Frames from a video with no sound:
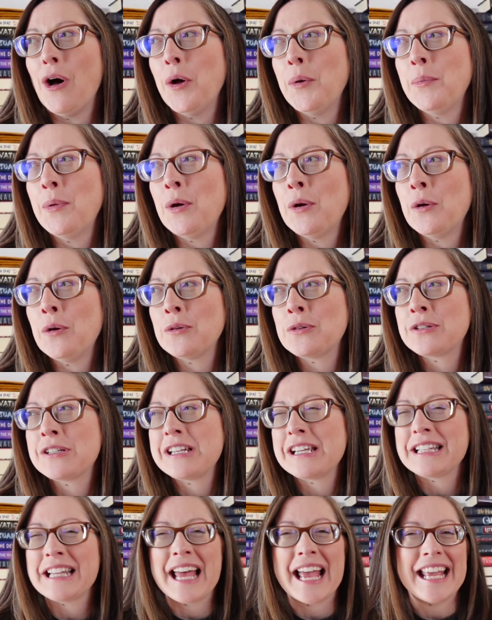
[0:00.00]

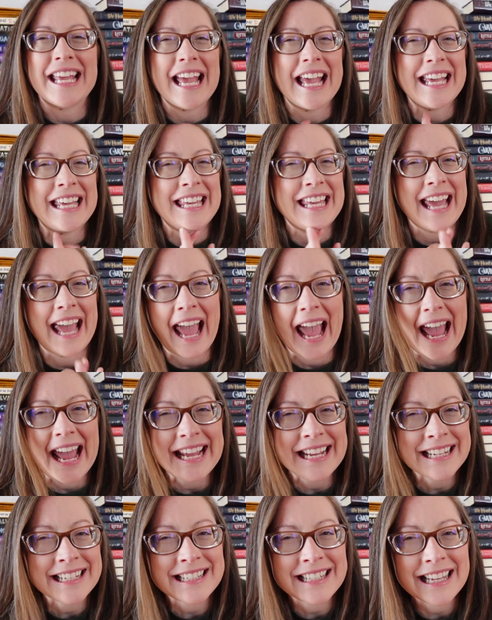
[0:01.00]
almost like
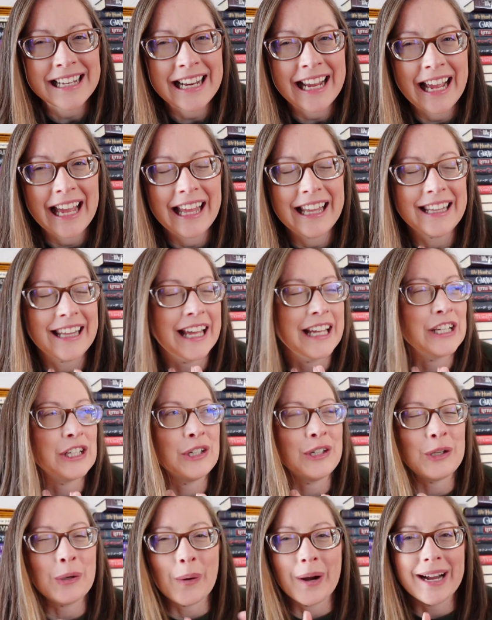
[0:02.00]
gangs in it,
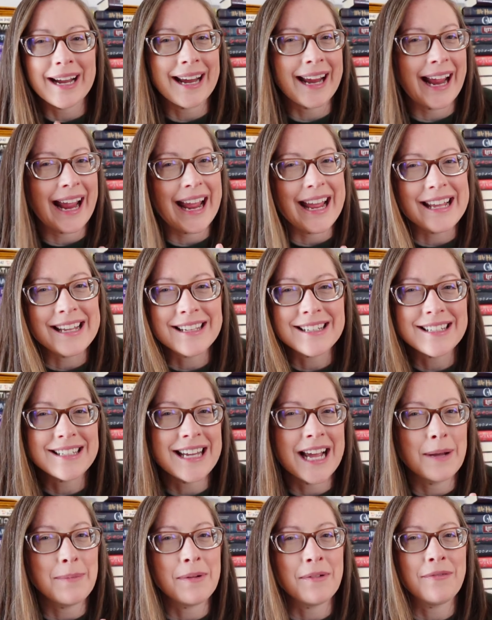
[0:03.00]
like New York
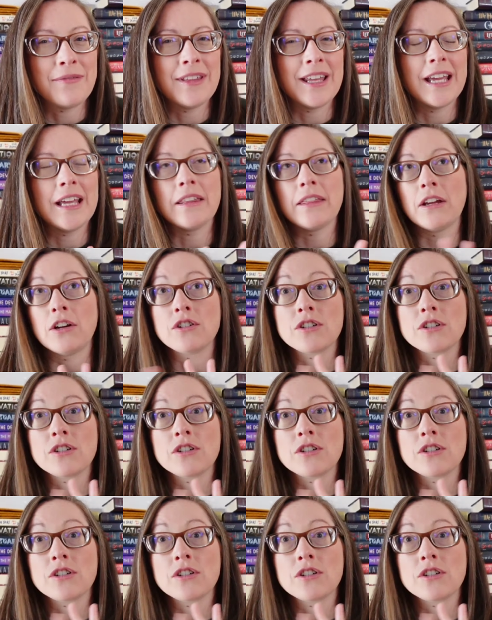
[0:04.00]
gangs type of thing.